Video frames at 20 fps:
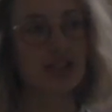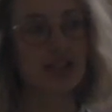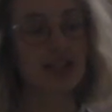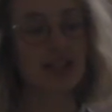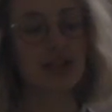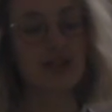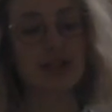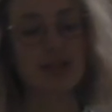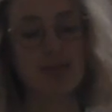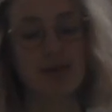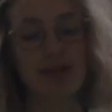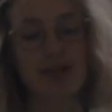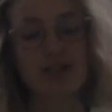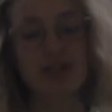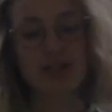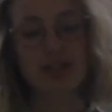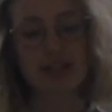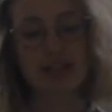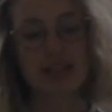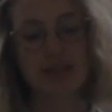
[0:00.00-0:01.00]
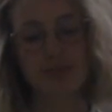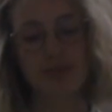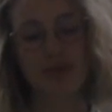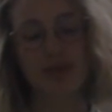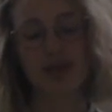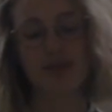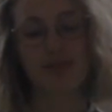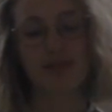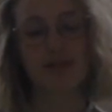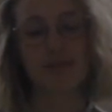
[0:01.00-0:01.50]
So he was partially in
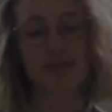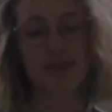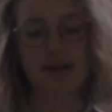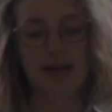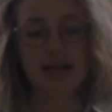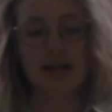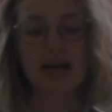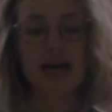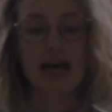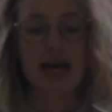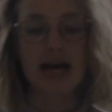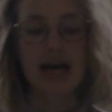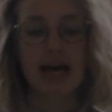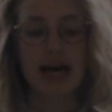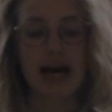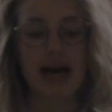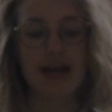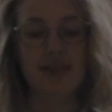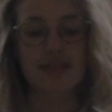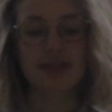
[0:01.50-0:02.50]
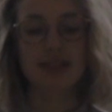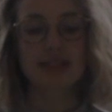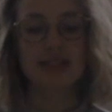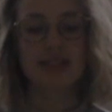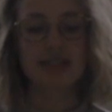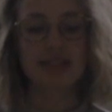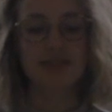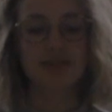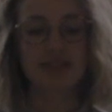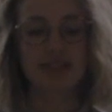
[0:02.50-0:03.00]
support of it, but had
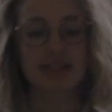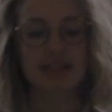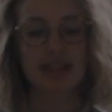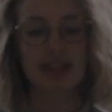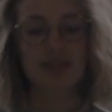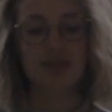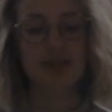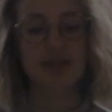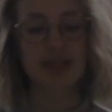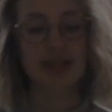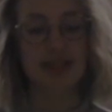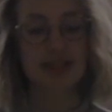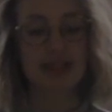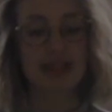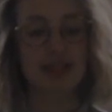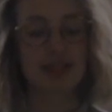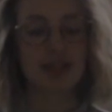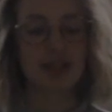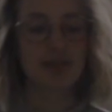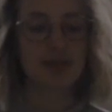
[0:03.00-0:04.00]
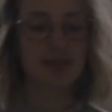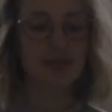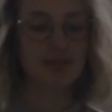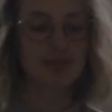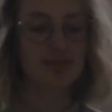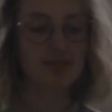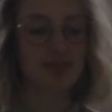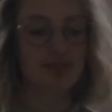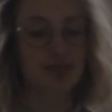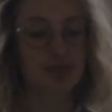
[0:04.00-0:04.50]
this different schedule that has actually
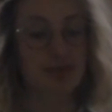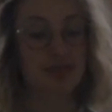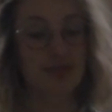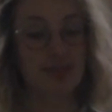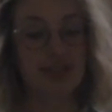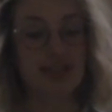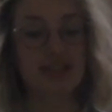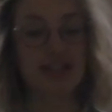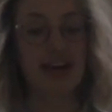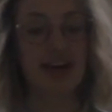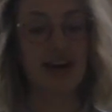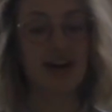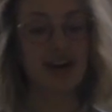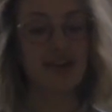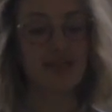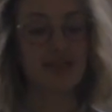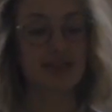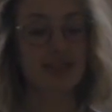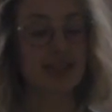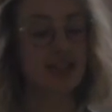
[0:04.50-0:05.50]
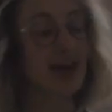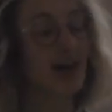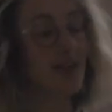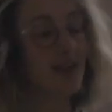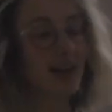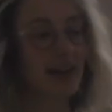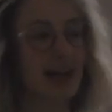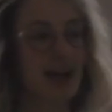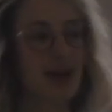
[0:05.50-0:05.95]
been proven does not work